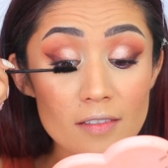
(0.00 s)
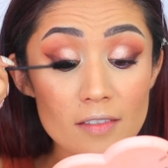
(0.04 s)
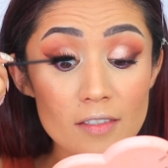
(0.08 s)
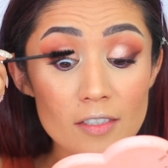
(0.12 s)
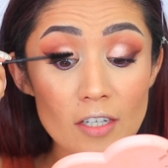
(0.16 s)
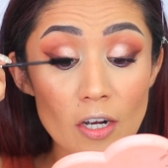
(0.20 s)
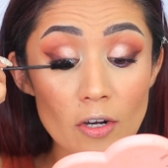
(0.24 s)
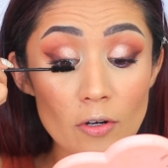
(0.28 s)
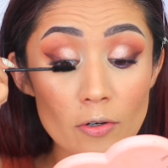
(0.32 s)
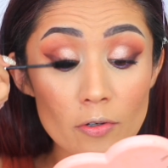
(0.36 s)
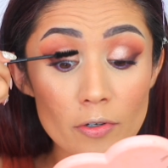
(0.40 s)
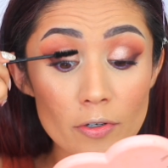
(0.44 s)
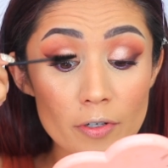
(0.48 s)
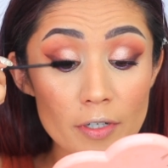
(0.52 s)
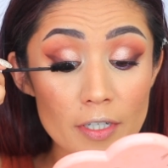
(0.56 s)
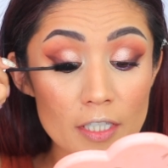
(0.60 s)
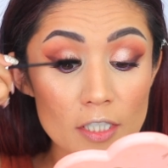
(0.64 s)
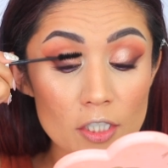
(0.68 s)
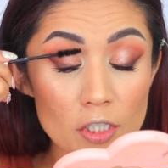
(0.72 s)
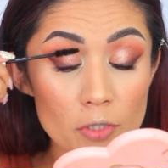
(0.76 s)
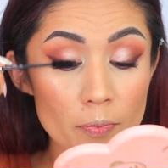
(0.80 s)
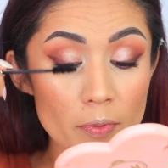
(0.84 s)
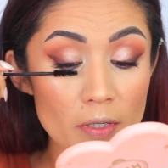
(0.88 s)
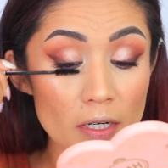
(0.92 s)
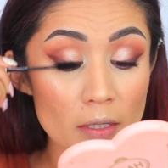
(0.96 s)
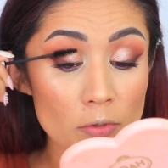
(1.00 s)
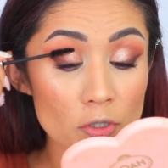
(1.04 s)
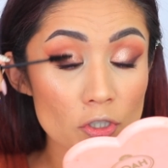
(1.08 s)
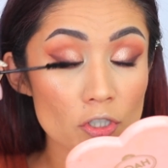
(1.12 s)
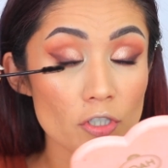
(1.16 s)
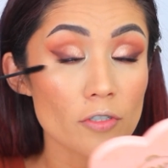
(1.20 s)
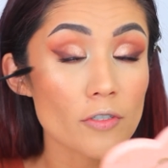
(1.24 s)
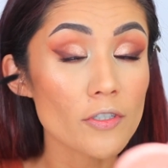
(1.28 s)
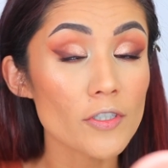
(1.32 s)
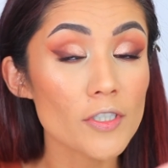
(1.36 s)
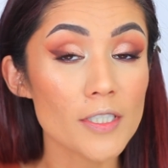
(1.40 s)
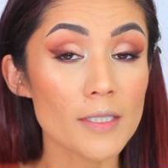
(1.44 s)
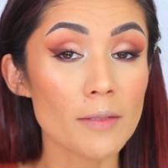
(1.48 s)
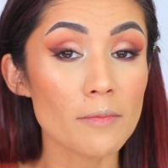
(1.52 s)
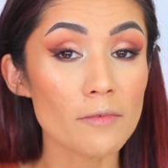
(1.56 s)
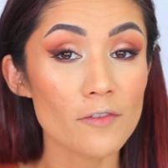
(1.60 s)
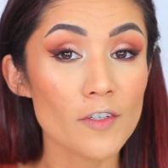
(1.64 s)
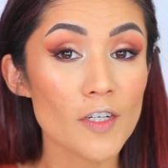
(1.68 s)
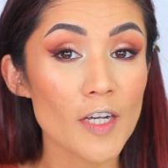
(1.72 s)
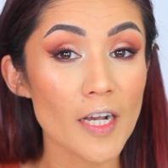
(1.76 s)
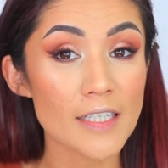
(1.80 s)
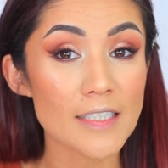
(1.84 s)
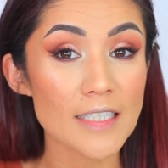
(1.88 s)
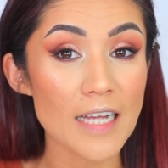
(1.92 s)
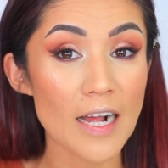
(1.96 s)
Don't cringe, but I'm sure there's some of
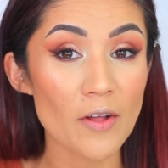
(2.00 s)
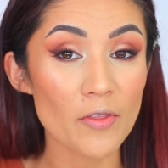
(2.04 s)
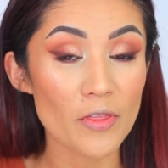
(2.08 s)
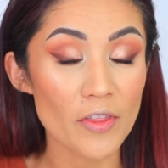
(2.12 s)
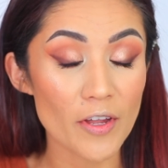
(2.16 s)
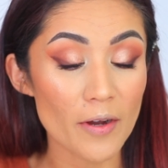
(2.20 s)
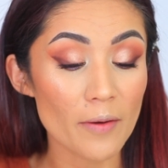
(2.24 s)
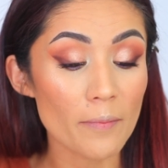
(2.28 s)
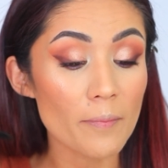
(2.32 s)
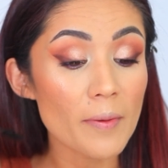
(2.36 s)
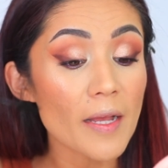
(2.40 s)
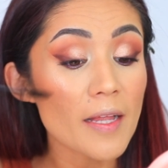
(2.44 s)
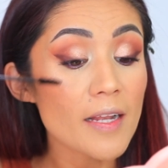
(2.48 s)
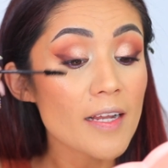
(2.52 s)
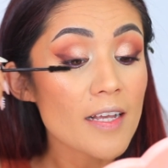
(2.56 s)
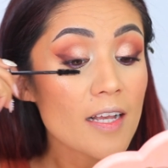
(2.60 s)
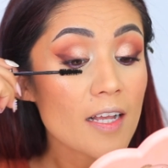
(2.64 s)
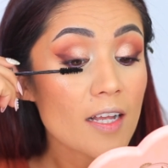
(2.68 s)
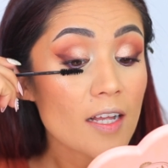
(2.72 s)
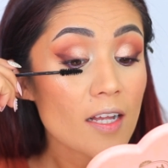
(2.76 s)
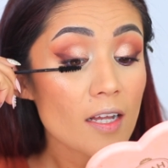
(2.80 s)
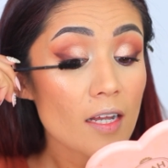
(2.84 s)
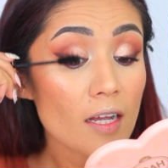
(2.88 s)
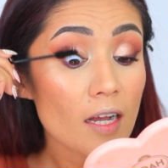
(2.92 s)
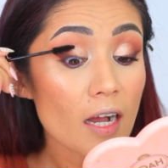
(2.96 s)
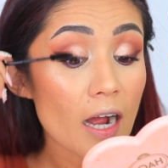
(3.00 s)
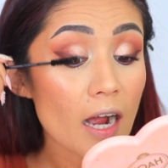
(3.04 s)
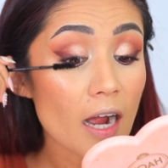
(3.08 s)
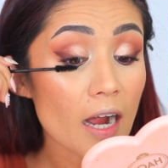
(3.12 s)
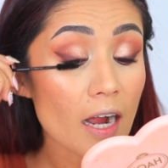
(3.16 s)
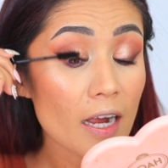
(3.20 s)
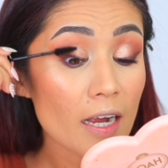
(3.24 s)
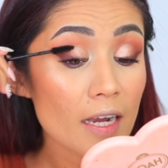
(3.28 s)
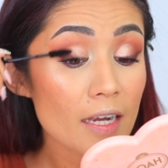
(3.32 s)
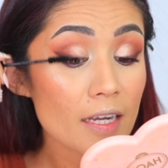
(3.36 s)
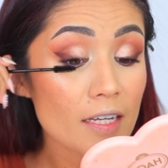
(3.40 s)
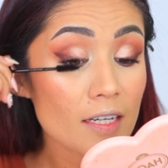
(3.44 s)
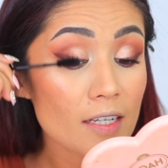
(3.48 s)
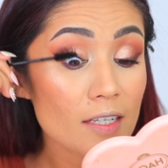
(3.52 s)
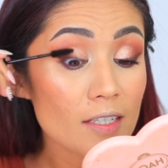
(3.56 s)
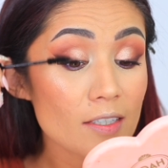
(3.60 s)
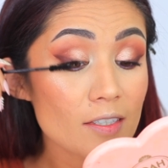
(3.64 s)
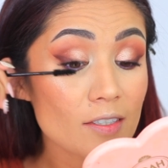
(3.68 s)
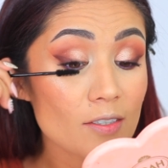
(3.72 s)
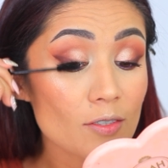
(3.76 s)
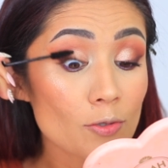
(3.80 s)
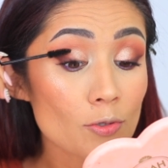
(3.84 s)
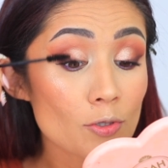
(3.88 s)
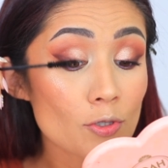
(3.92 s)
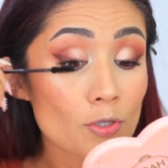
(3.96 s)
you guys out there, but I
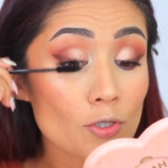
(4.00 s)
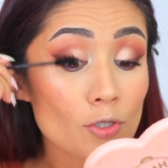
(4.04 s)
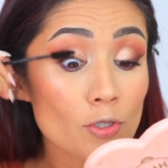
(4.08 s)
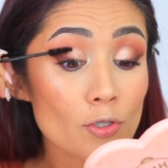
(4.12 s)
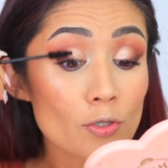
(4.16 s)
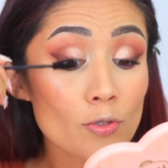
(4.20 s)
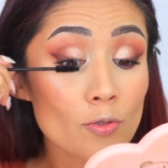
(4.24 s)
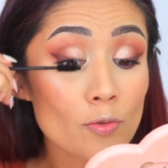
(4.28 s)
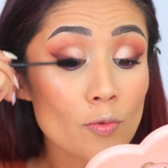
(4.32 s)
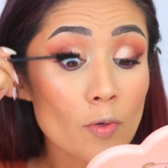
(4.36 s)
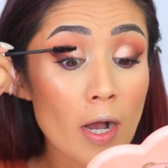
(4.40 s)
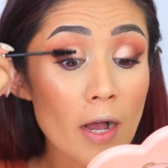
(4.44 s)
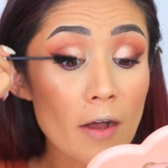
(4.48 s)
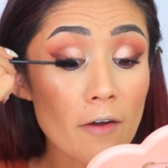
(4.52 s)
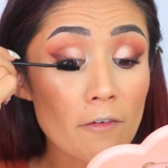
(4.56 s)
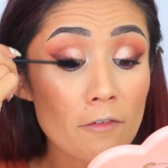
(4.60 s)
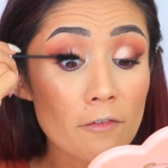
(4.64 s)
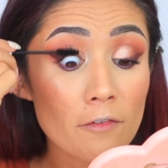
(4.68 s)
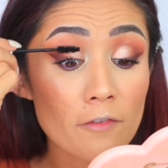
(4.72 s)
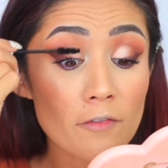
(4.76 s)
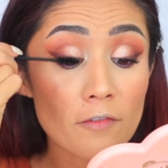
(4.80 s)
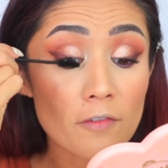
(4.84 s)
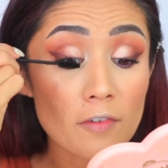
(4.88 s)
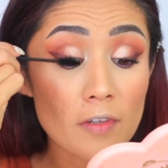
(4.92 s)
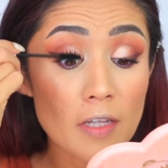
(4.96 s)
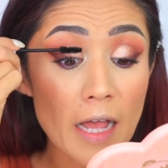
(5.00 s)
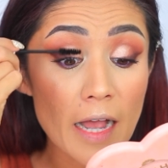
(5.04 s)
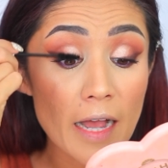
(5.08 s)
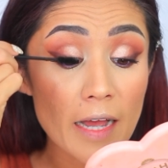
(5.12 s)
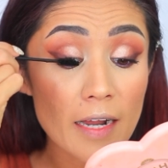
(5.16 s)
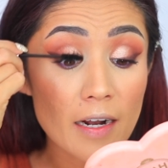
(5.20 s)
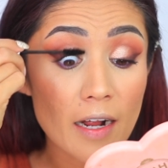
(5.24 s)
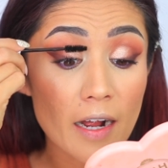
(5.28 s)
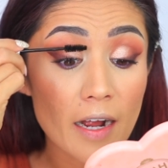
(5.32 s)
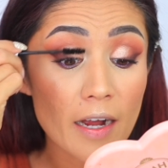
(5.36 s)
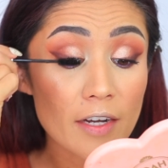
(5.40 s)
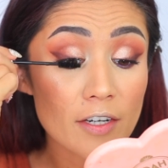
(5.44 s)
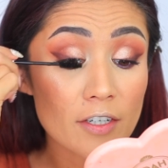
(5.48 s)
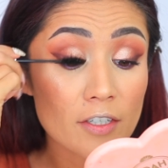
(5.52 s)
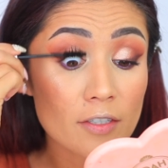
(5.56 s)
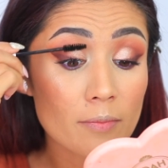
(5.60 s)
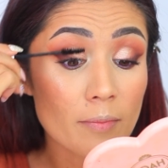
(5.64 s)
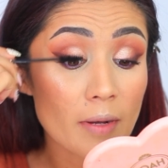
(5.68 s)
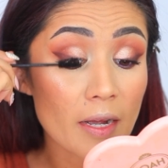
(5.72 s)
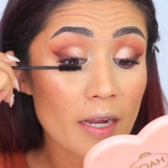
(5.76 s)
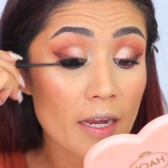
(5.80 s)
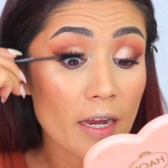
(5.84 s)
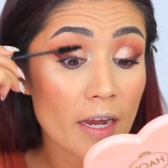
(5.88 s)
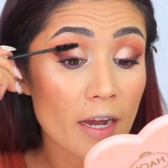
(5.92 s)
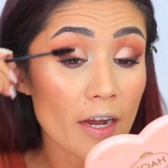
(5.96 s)
used to flat iron
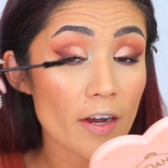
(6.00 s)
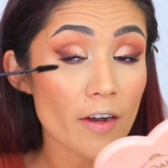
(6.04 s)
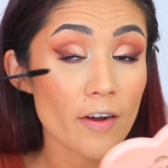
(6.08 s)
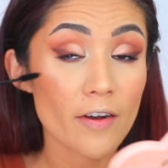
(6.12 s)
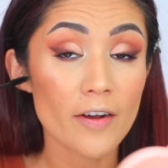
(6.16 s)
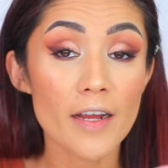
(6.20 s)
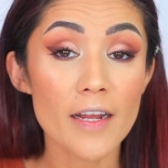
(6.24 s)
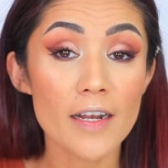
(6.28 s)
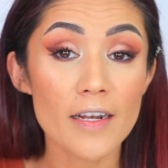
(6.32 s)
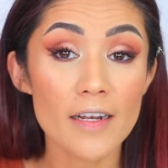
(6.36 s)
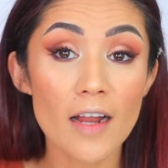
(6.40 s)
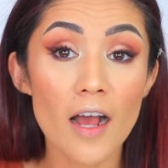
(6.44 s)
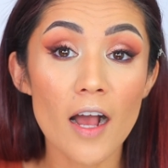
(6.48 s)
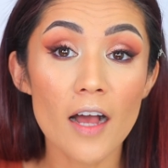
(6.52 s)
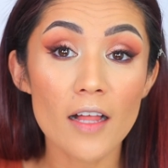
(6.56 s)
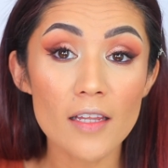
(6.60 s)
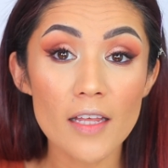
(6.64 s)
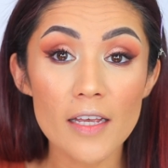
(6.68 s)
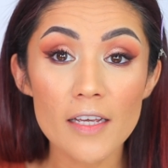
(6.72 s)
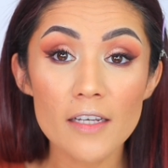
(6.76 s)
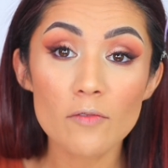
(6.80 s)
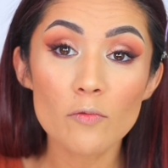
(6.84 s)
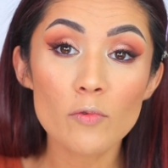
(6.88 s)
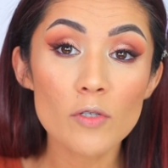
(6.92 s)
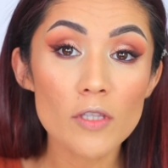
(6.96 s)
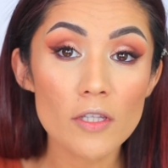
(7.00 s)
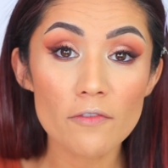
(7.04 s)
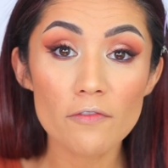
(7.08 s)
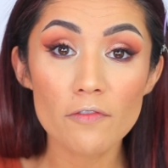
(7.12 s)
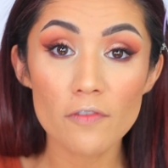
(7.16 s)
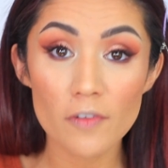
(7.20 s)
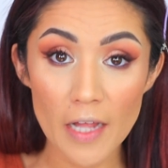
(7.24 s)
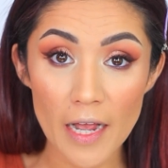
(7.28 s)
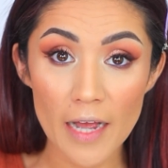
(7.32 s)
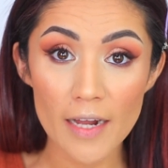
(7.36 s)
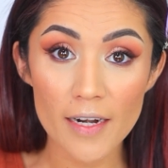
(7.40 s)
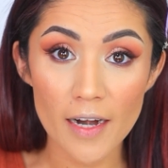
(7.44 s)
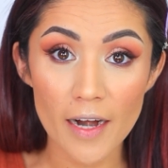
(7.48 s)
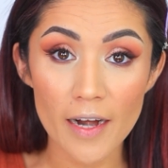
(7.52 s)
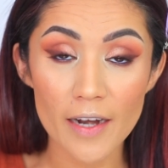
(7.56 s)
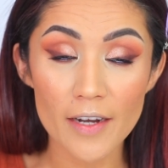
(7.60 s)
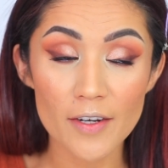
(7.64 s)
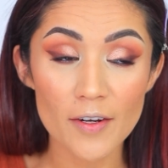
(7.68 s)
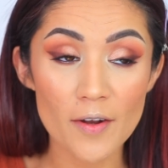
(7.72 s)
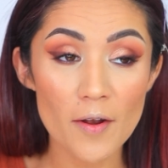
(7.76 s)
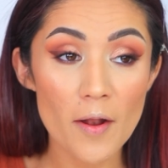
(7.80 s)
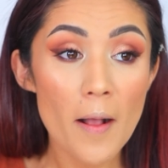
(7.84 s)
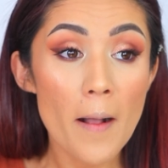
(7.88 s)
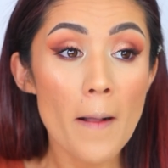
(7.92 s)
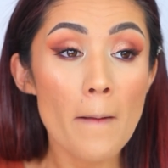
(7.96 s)
my hair, and not like with a flat
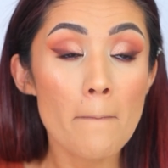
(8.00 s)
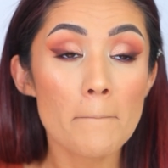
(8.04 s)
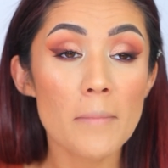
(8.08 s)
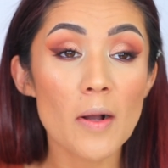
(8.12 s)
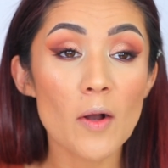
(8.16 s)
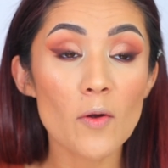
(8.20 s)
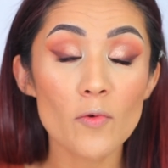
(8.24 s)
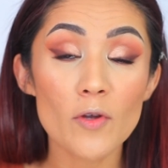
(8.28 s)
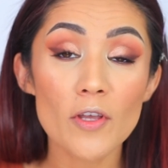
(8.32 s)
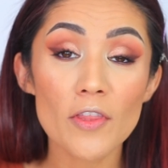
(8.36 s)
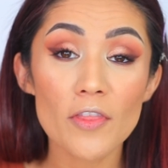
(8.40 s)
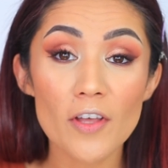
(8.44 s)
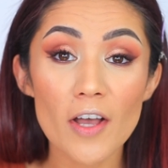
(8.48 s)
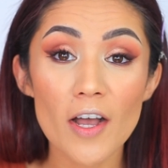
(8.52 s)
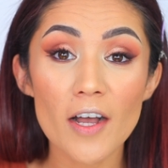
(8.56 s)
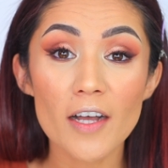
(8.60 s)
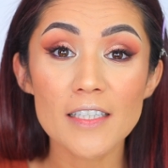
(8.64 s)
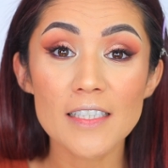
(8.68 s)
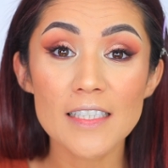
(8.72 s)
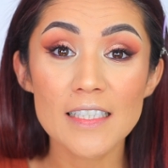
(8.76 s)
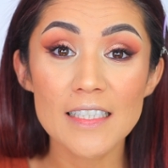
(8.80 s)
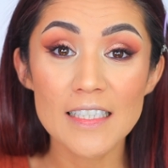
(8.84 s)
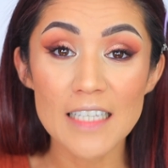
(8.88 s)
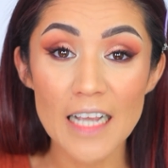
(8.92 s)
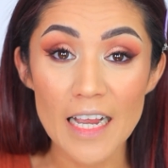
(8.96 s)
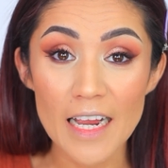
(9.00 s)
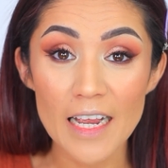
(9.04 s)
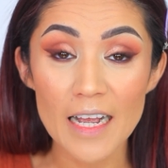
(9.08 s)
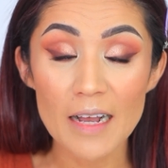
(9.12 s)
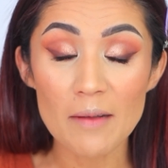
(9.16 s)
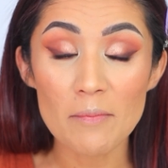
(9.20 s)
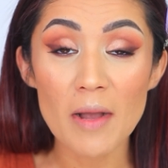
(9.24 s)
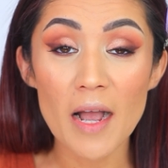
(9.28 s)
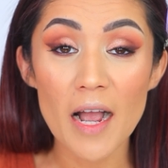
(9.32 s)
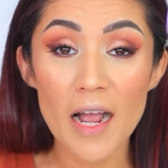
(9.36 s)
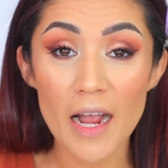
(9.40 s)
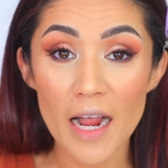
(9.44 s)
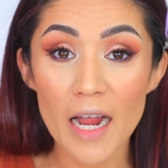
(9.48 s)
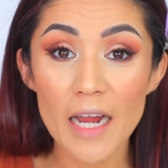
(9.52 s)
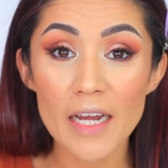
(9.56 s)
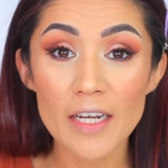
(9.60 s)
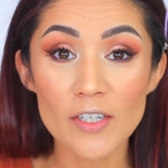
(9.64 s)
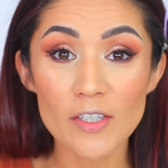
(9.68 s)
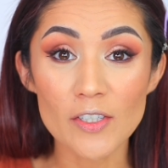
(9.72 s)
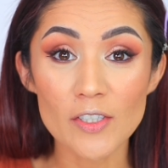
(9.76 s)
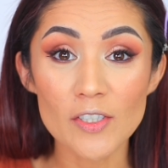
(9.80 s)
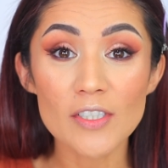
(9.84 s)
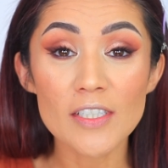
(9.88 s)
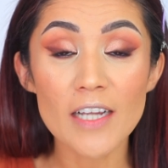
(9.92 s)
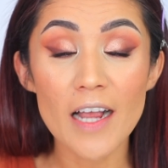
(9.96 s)
iron, but with a damn
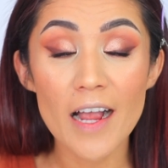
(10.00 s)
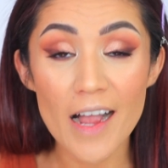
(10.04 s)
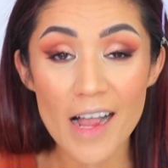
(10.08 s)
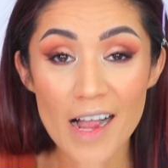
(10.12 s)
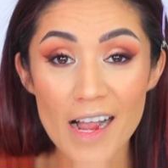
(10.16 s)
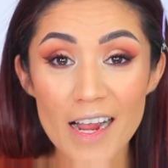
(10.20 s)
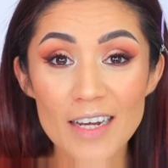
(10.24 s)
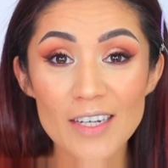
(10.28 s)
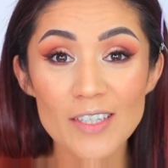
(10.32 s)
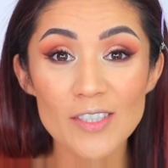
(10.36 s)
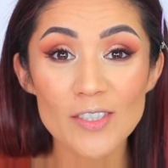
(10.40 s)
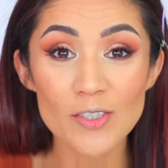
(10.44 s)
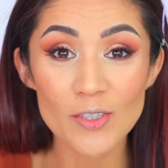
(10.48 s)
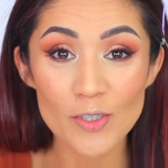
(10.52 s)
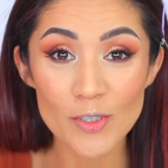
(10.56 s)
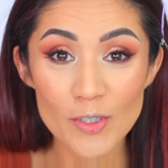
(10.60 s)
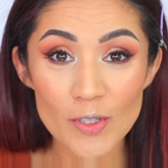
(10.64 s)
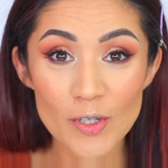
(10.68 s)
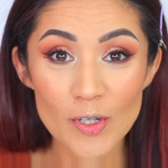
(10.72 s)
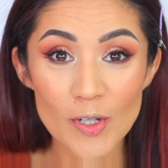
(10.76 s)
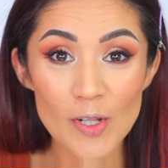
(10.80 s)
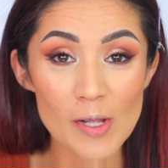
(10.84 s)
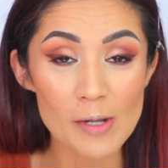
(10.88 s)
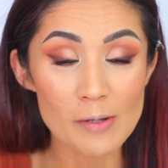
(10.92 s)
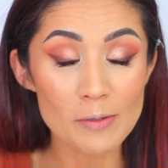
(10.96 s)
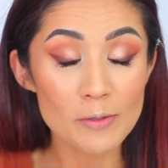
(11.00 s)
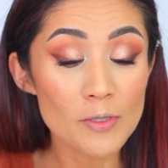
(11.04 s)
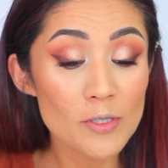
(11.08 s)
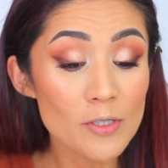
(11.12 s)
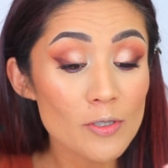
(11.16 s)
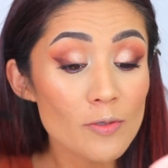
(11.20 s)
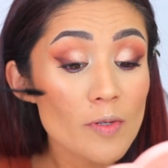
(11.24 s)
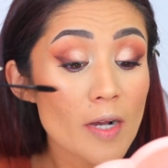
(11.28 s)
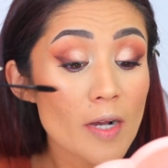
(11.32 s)
iron to iron your clothes, you